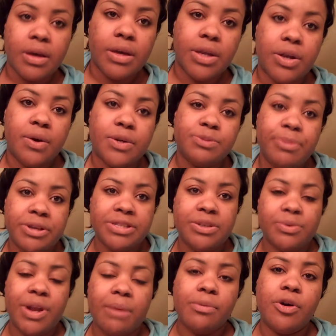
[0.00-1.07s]
you know
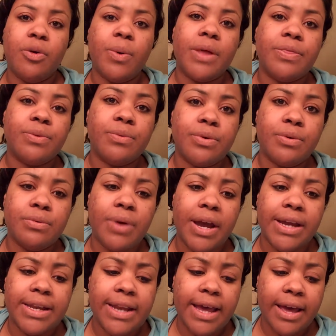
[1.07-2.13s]
especially what i'm going through
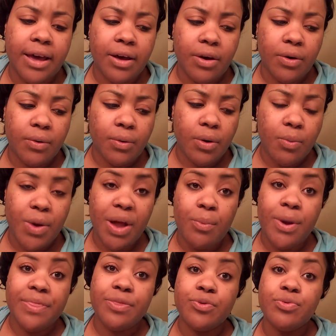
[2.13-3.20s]
right now or what i
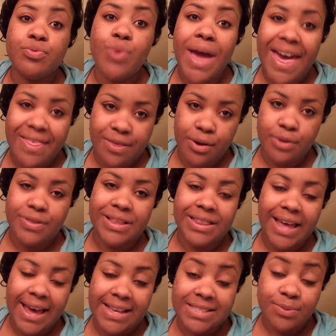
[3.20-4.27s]
went through rather the
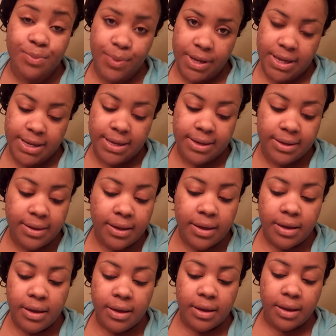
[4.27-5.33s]
last week
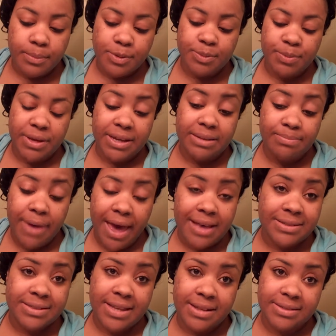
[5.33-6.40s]
i'm speaking
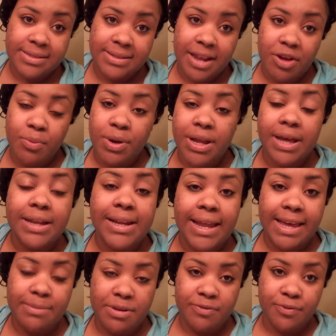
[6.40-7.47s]
past tenses i don't want to
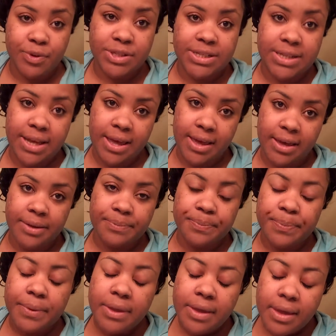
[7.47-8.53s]
claim it for today
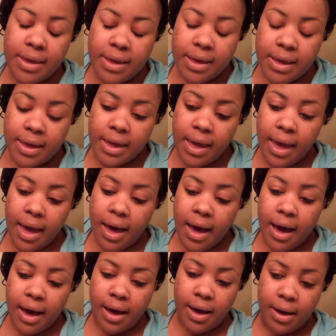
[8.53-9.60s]

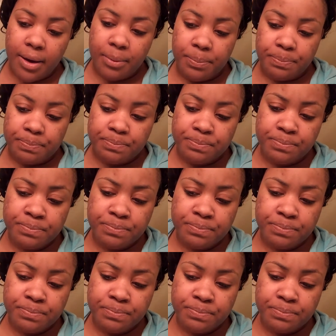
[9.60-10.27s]
um